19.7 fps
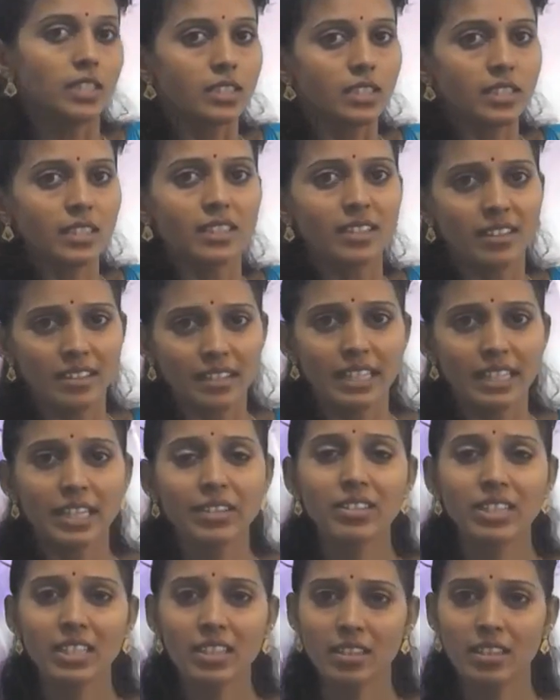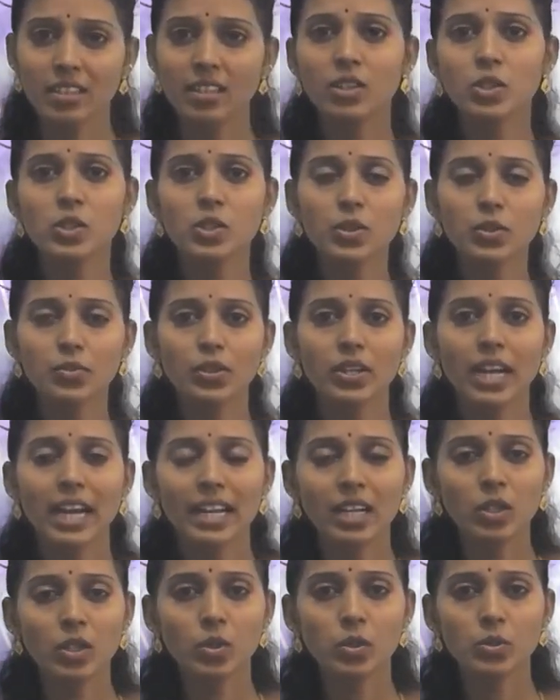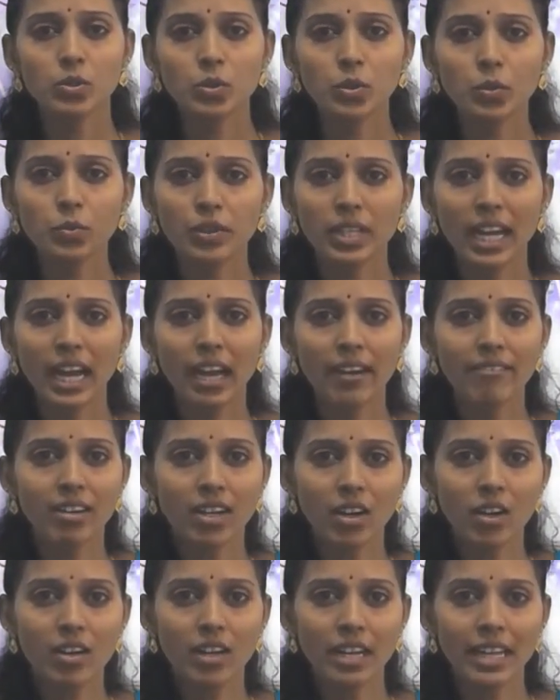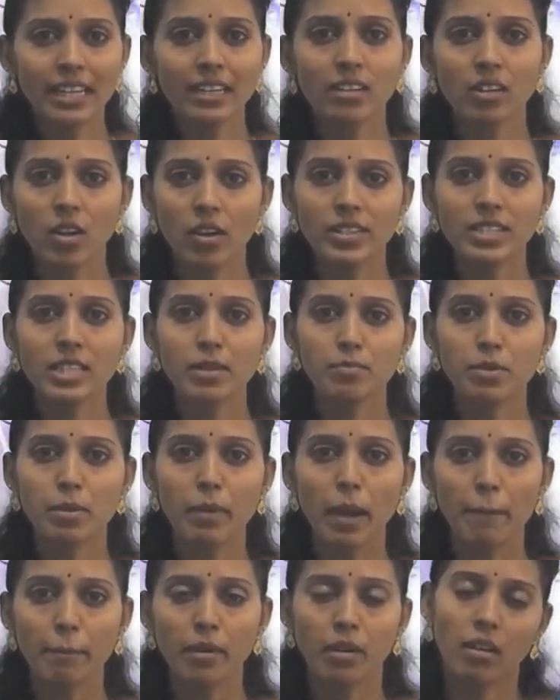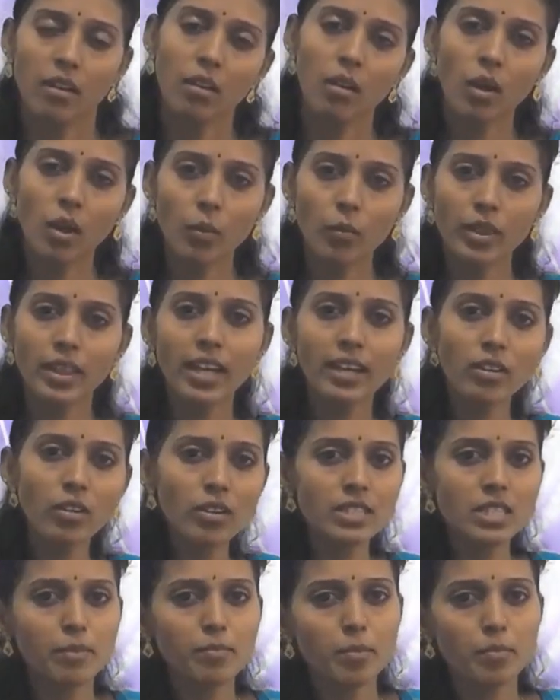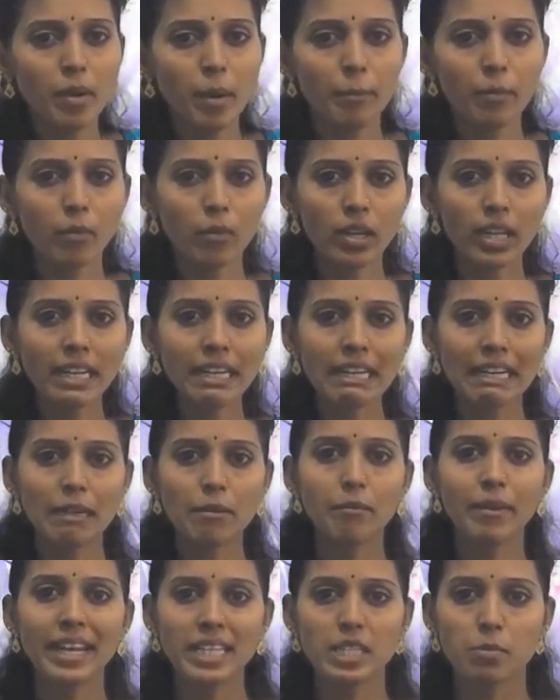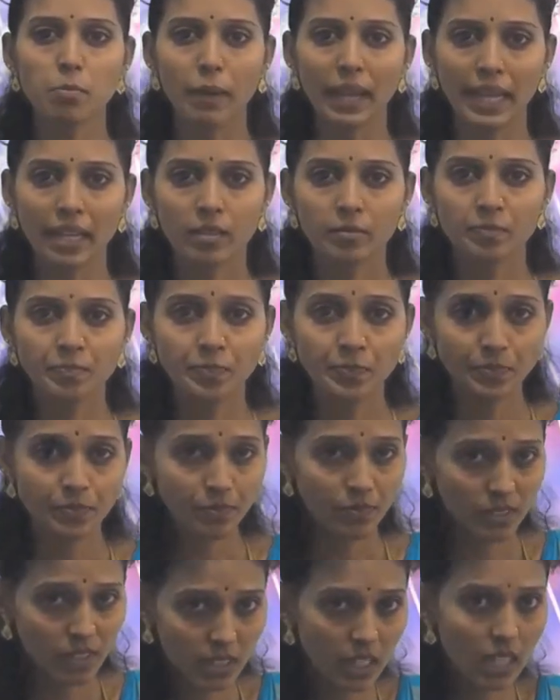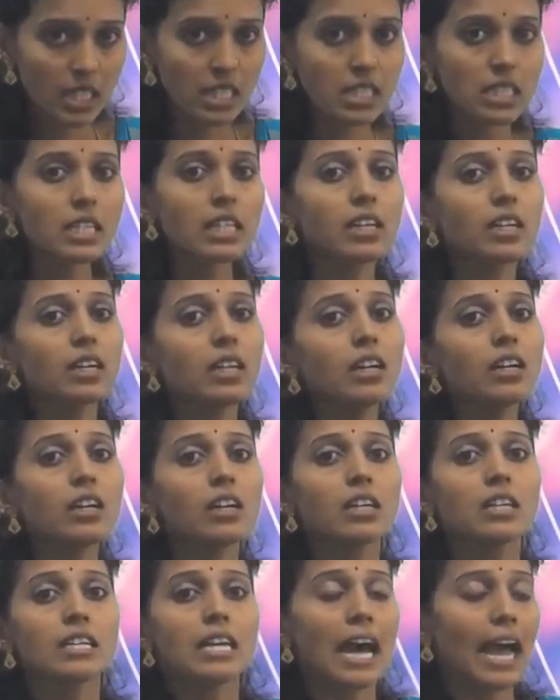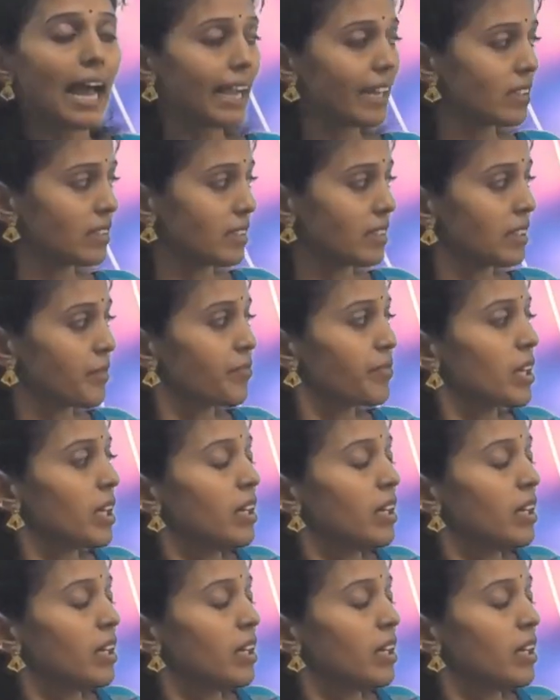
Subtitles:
See, even here also for angle also we have a like concept map. Along with that concept map only, let me explain. See here, angles.